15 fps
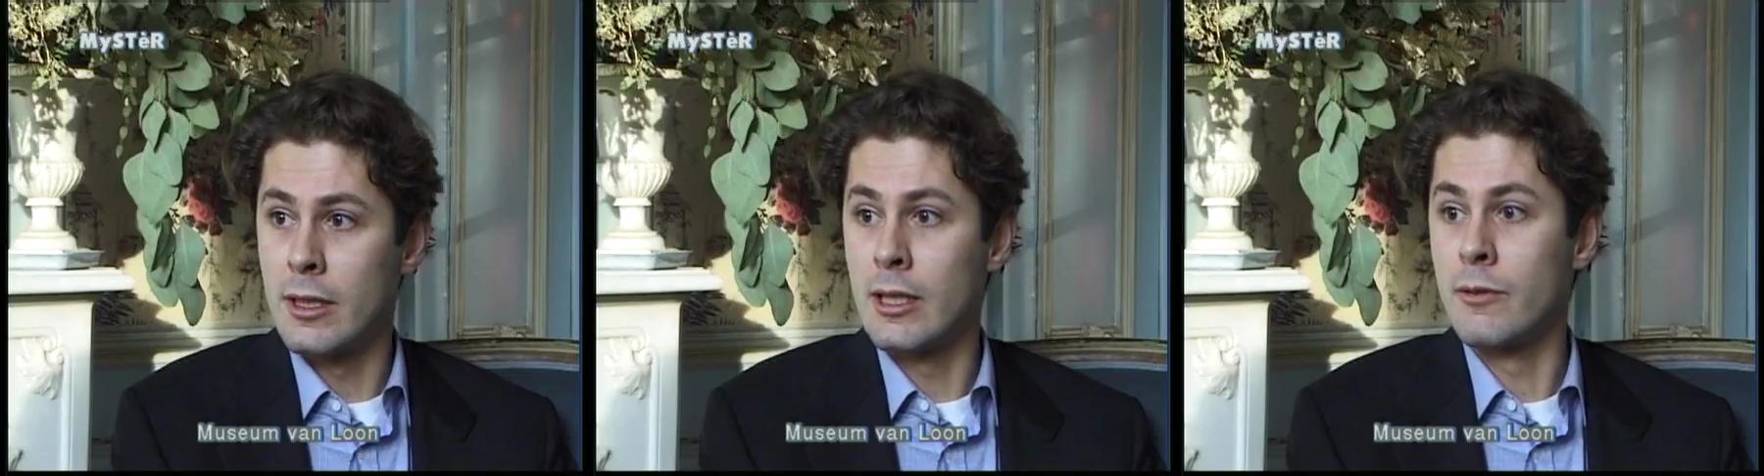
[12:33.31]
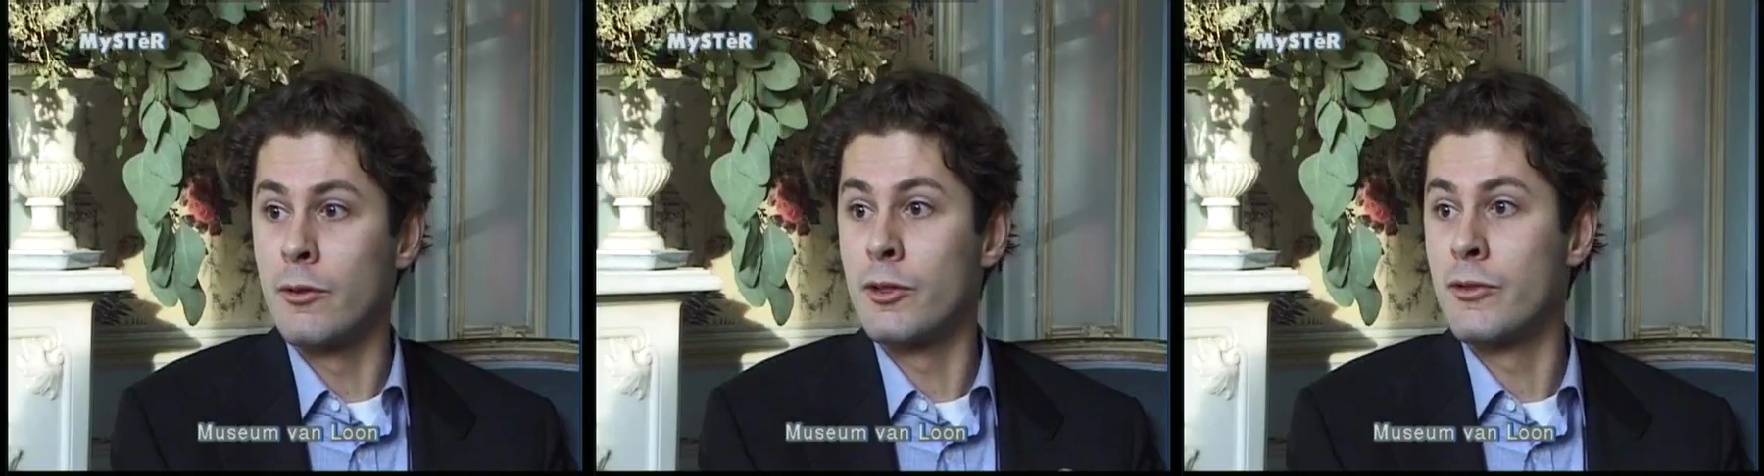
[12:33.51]

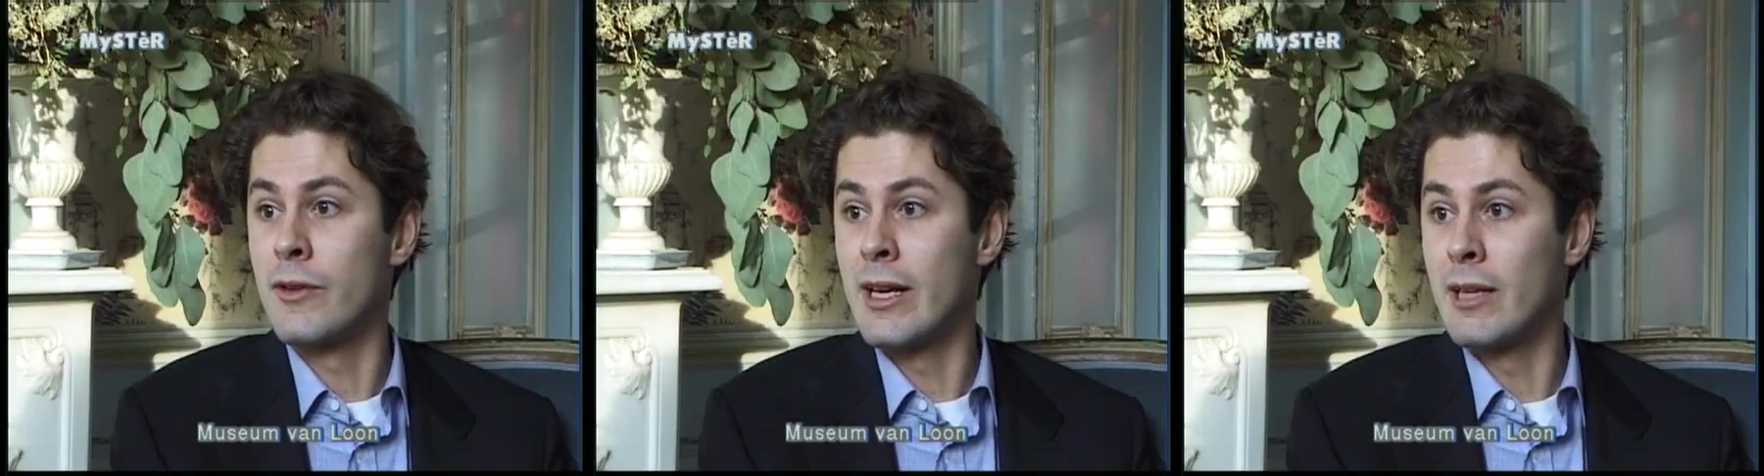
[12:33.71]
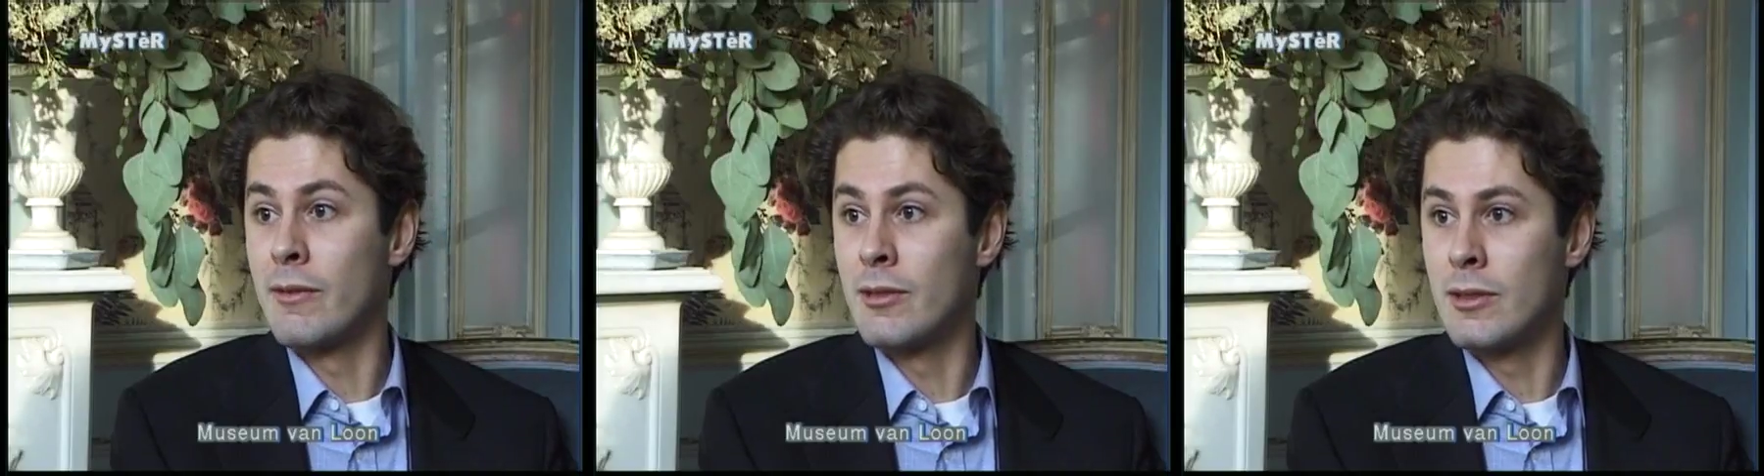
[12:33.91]
and they were
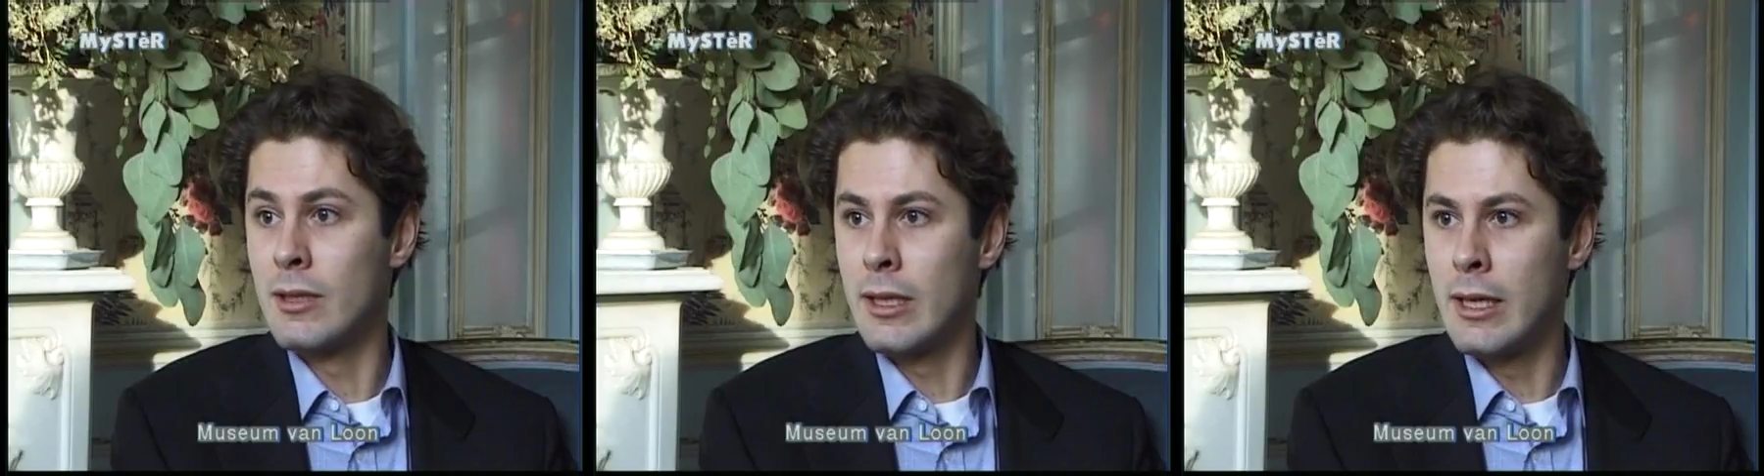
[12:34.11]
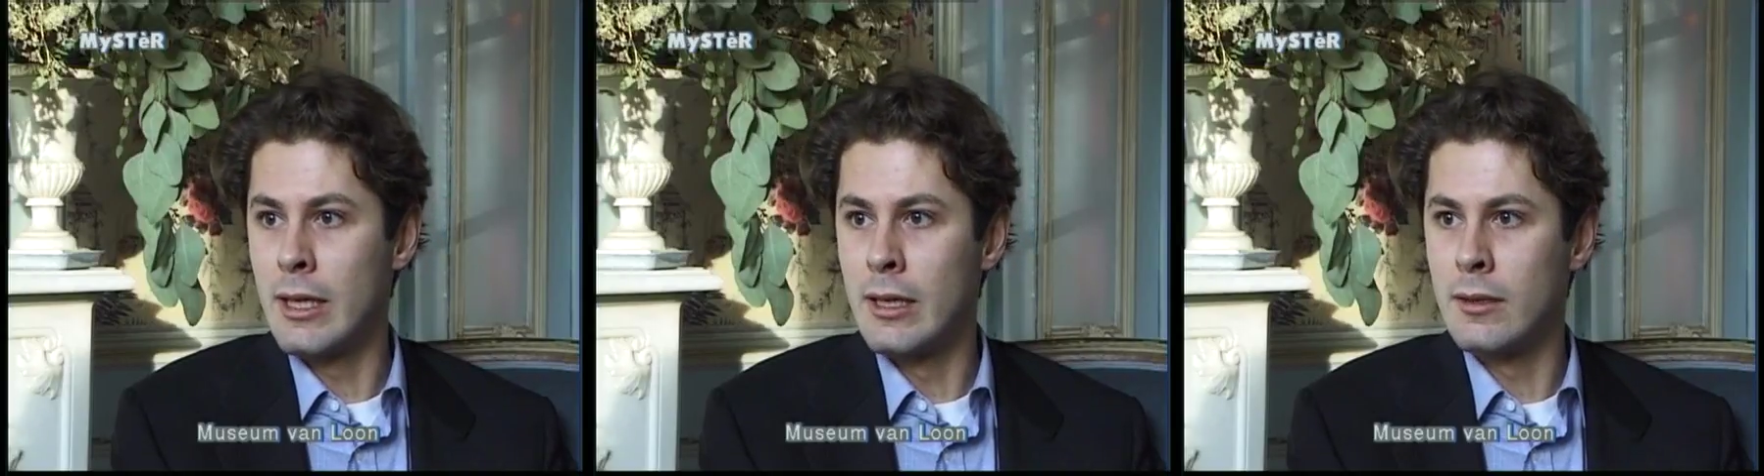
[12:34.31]
trading with
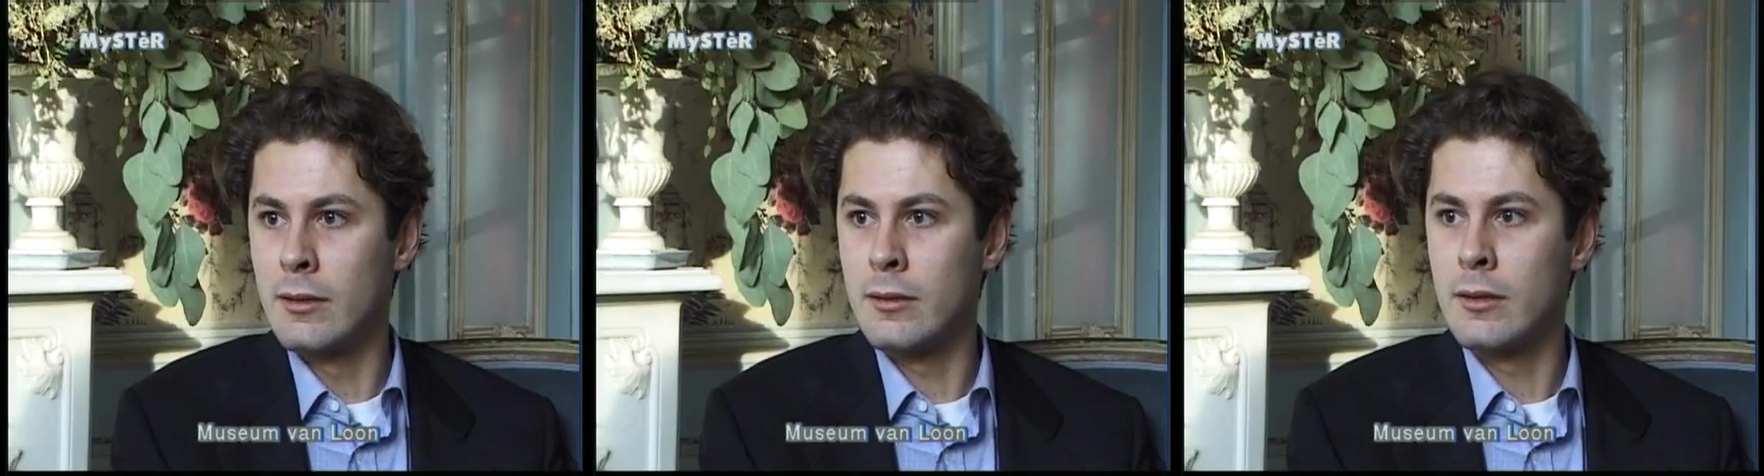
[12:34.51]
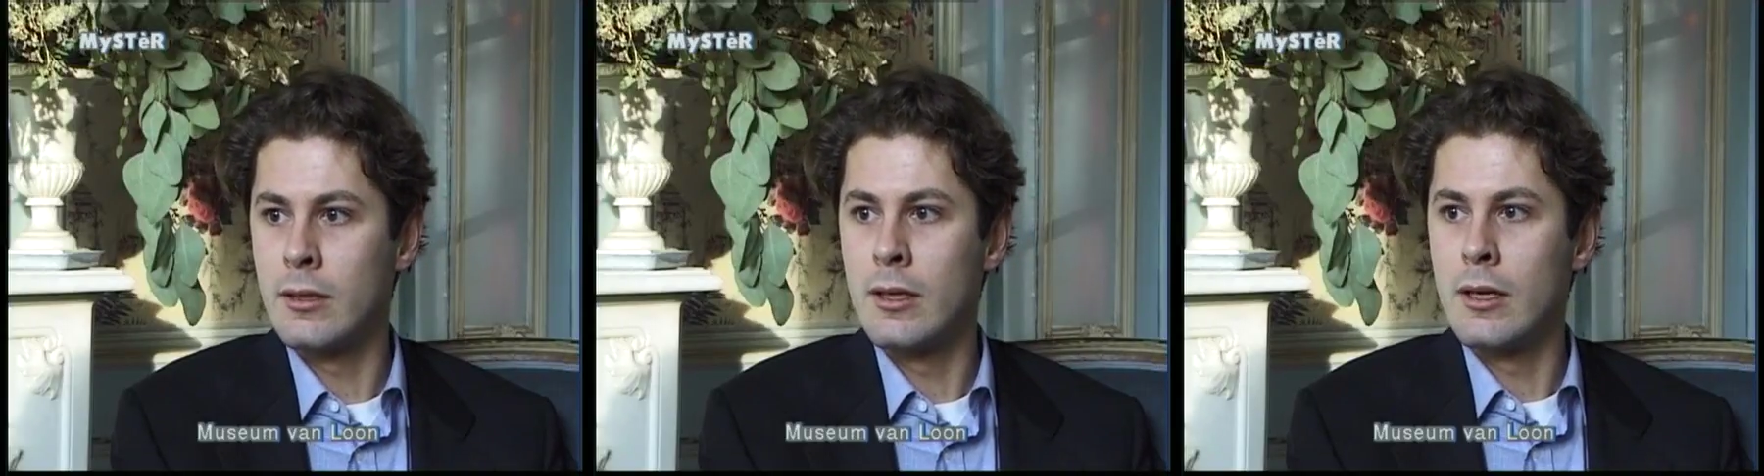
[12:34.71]
the
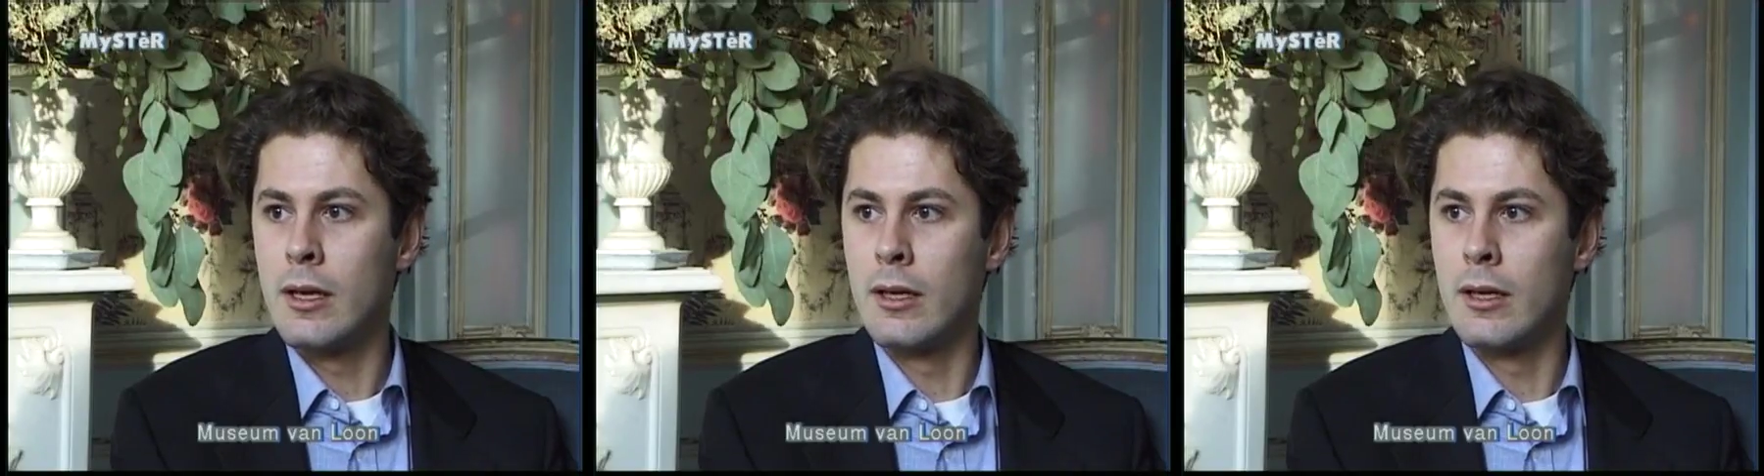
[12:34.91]
east,